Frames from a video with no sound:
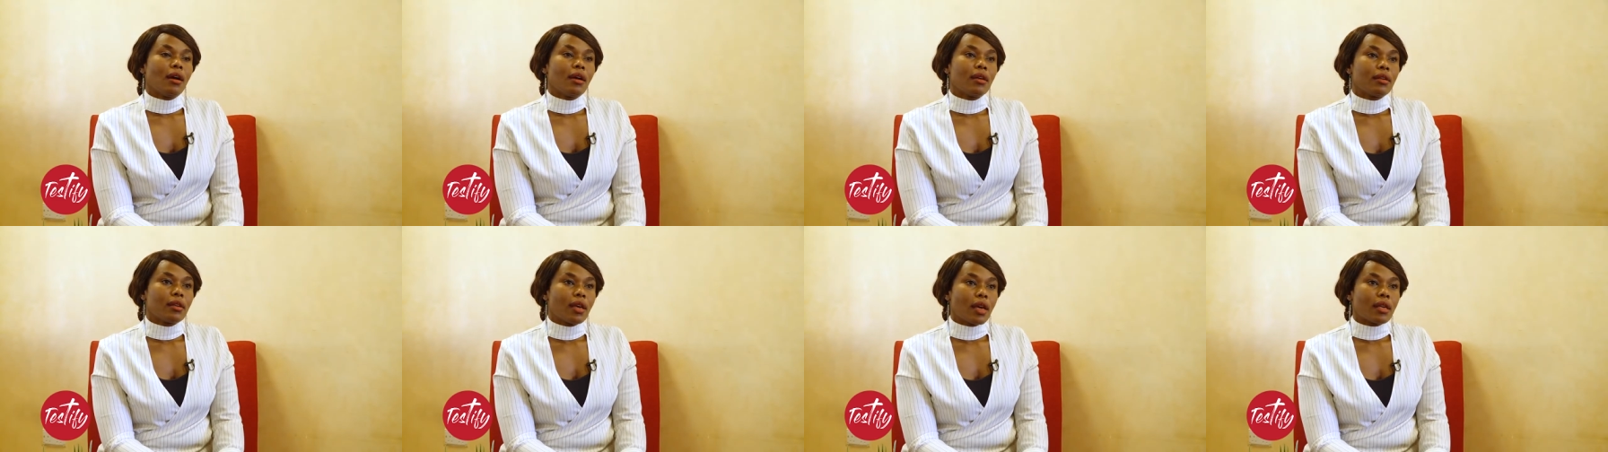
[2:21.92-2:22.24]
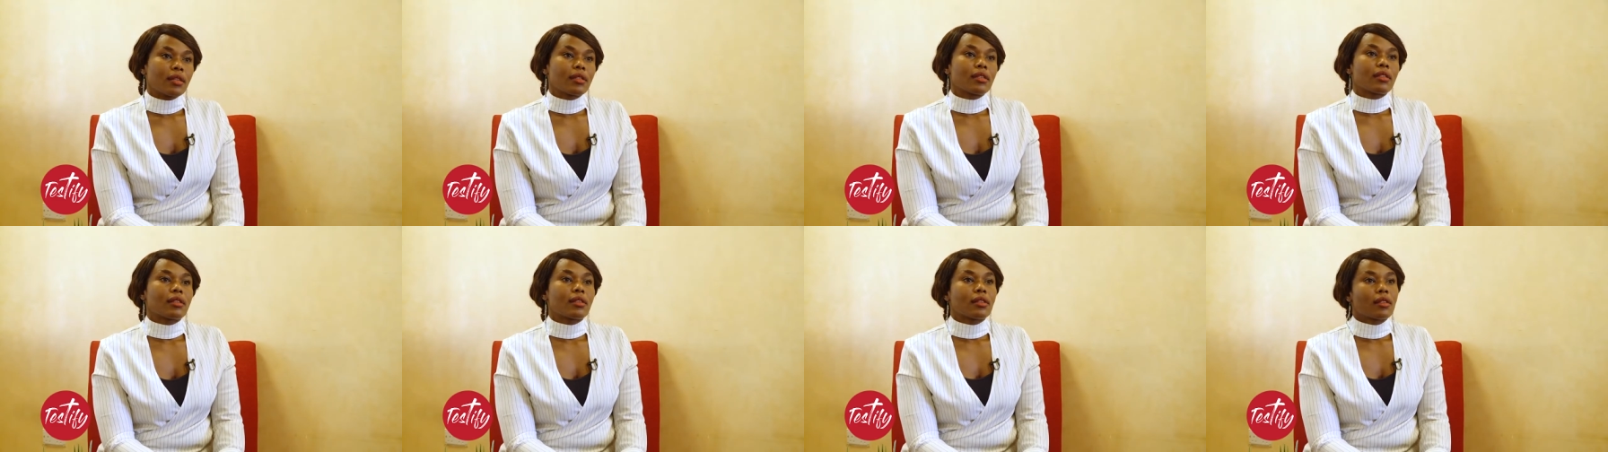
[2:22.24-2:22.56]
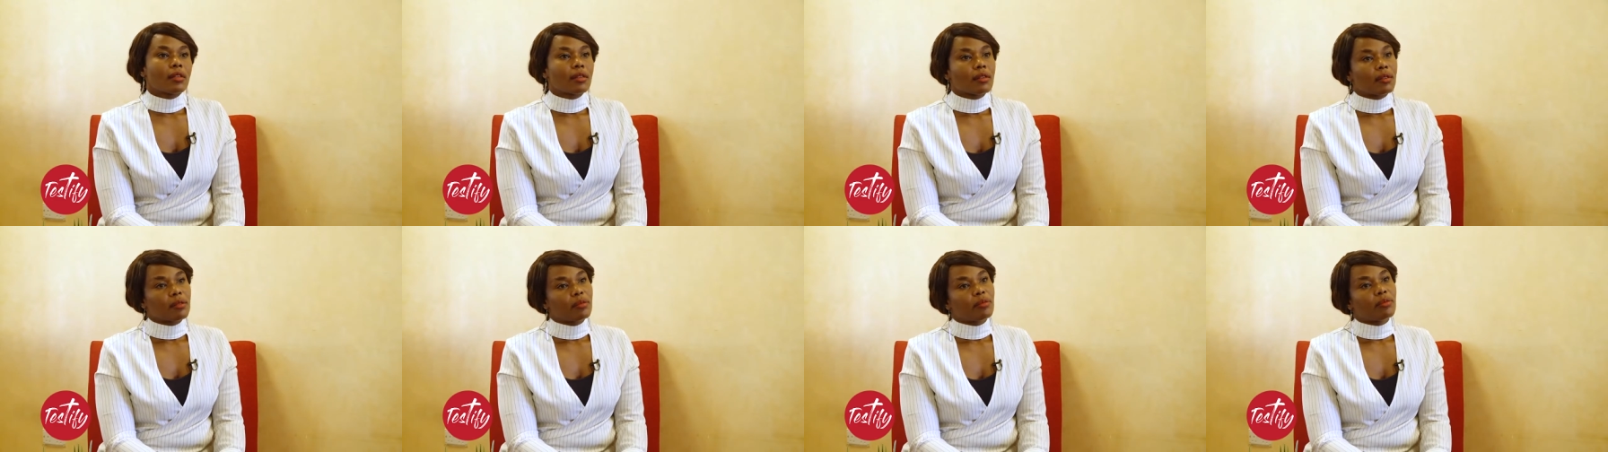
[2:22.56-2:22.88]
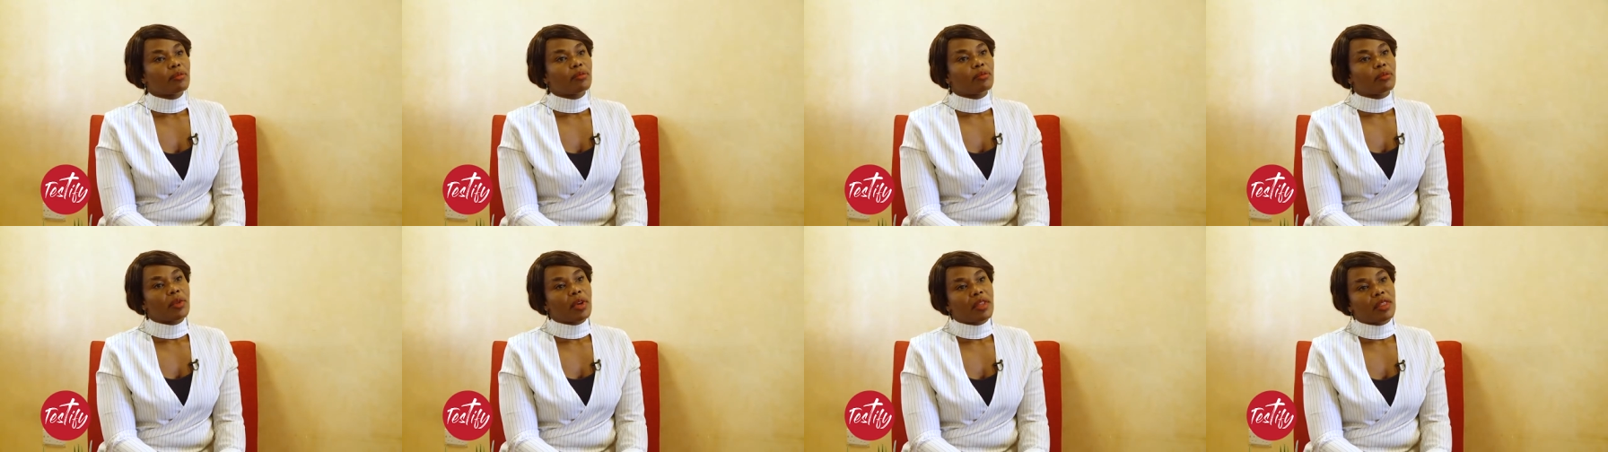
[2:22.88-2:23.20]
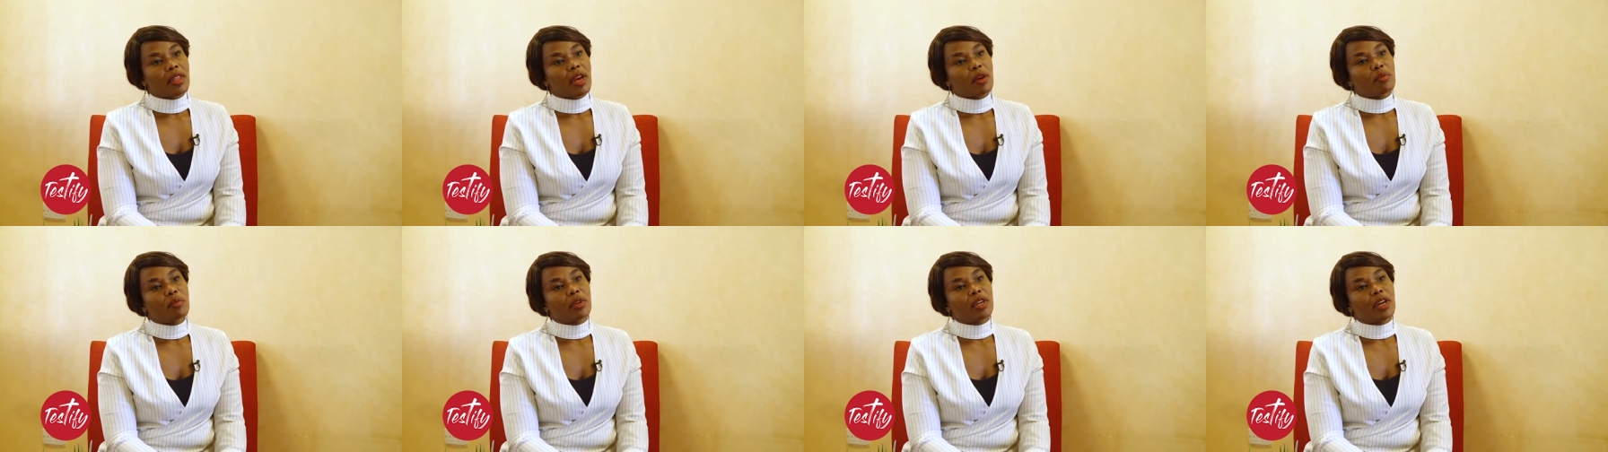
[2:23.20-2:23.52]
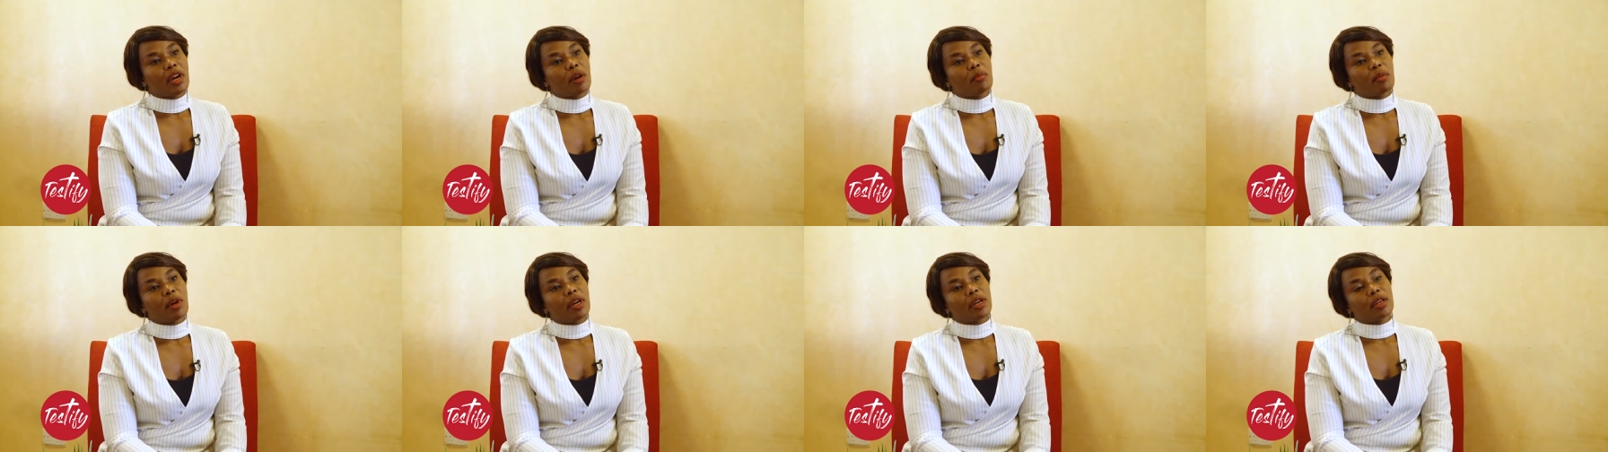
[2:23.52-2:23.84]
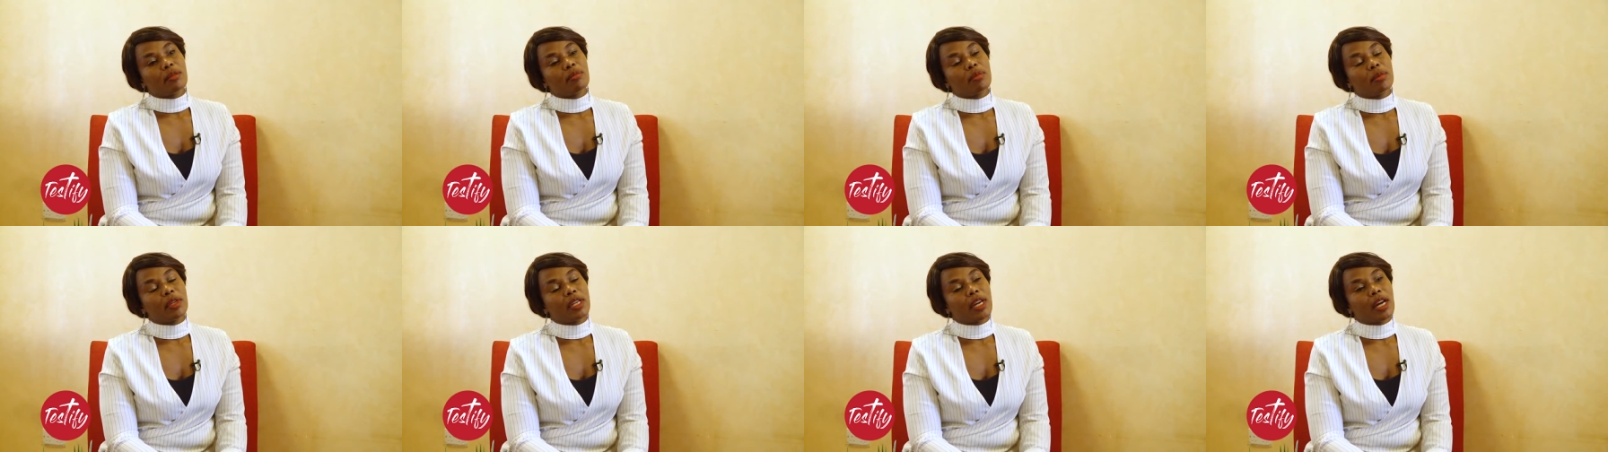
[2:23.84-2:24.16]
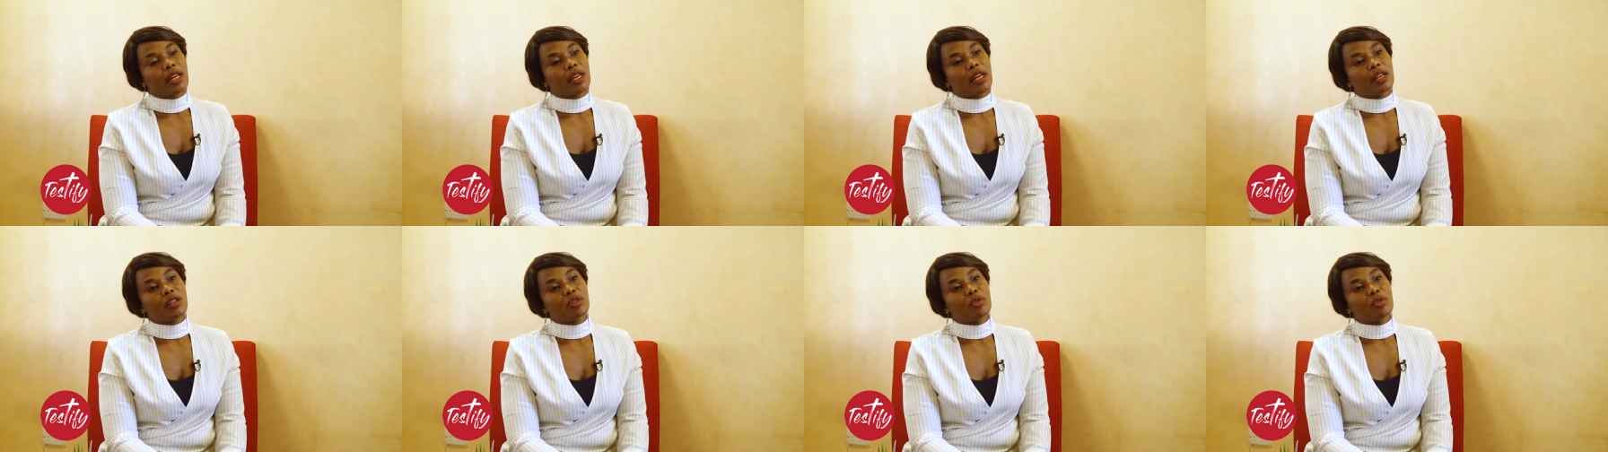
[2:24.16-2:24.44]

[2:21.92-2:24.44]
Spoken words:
Yes, and that began a